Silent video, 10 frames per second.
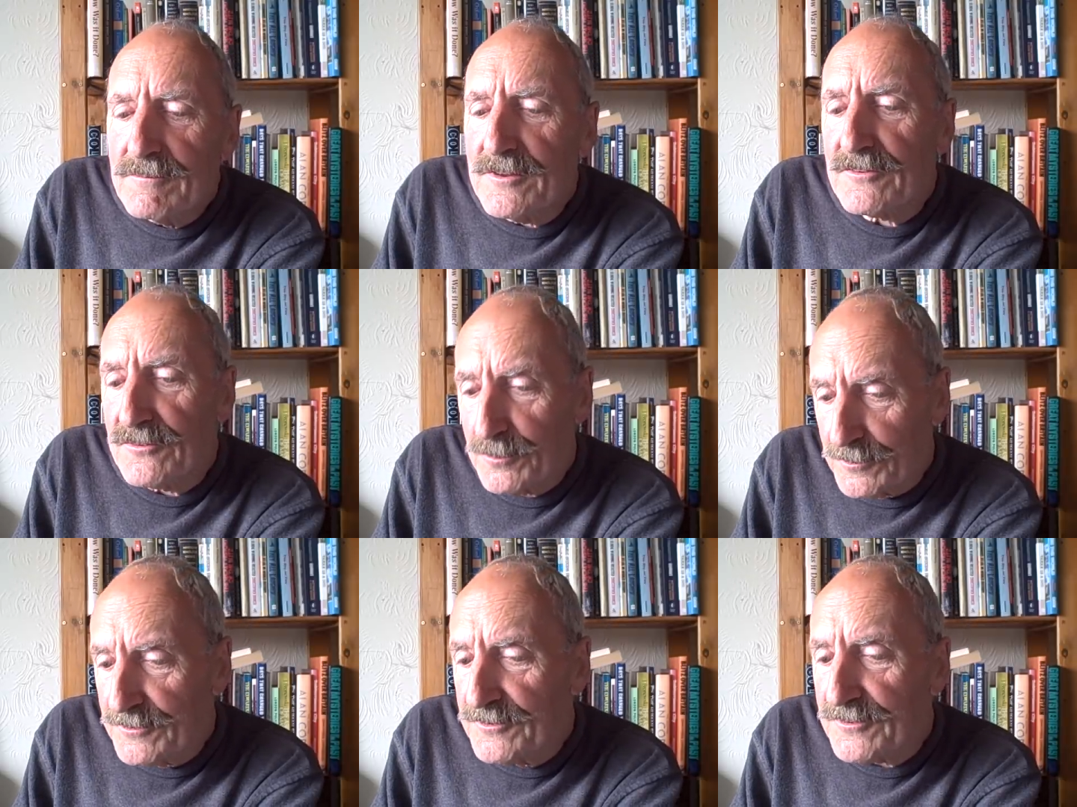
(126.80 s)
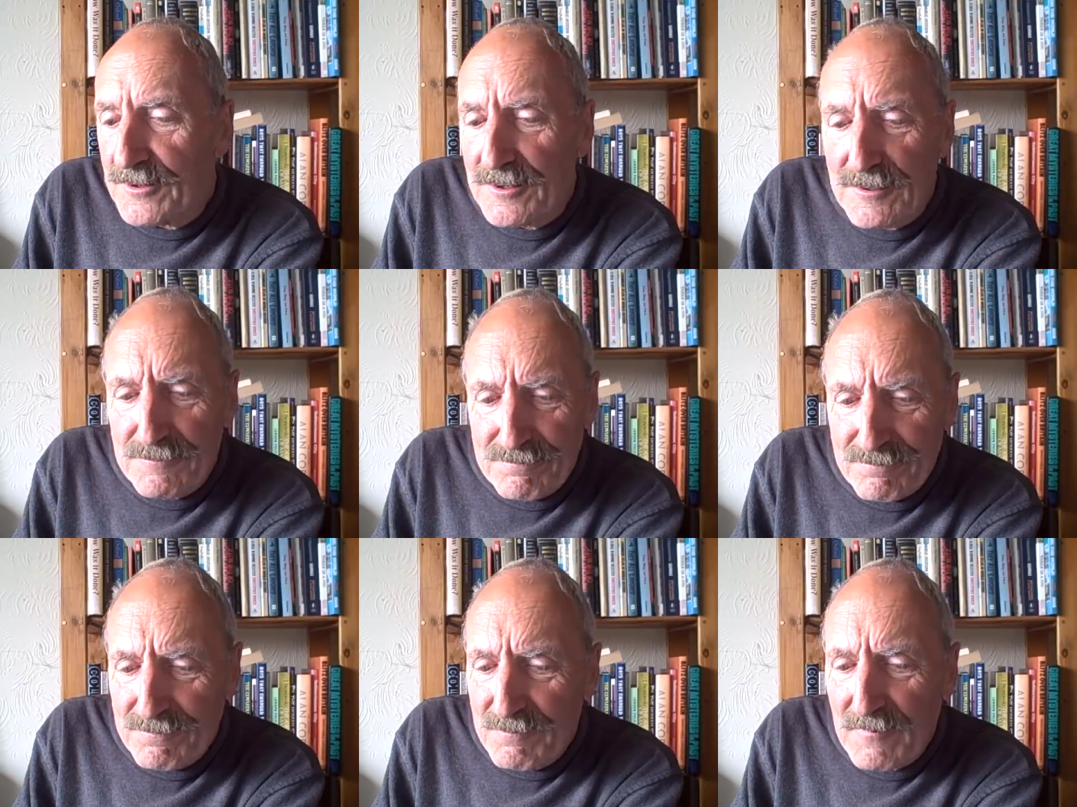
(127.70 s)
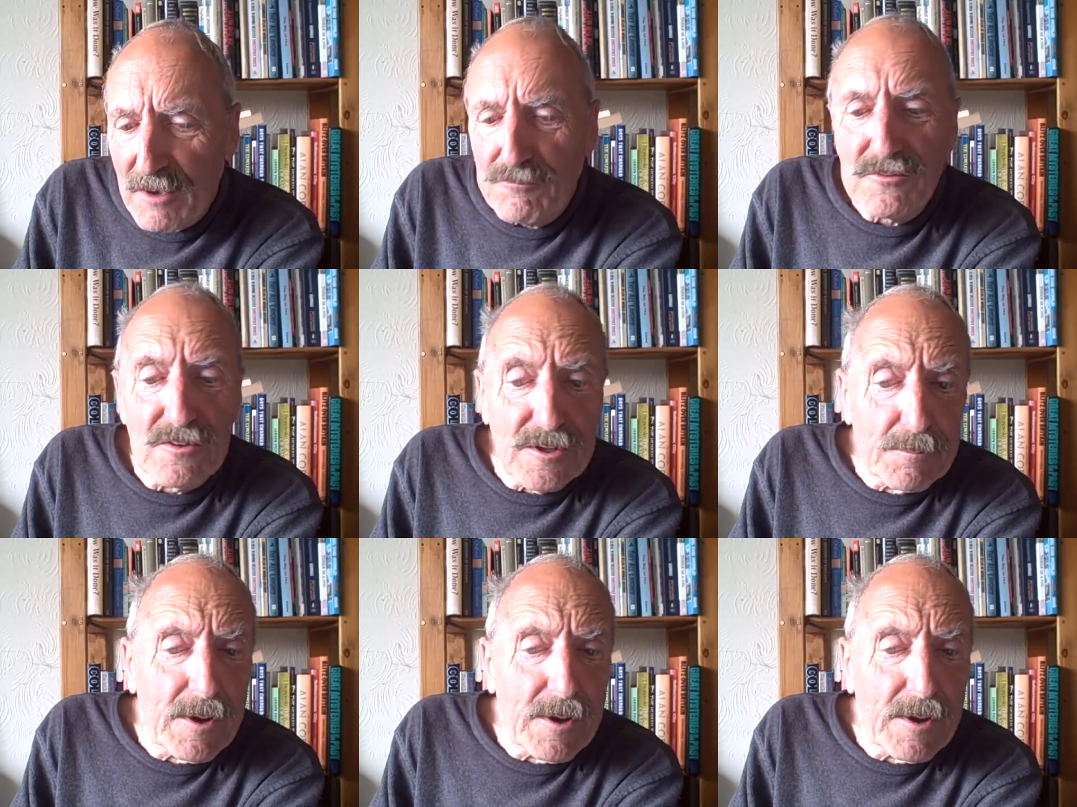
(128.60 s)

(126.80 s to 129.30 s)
This was uh, originally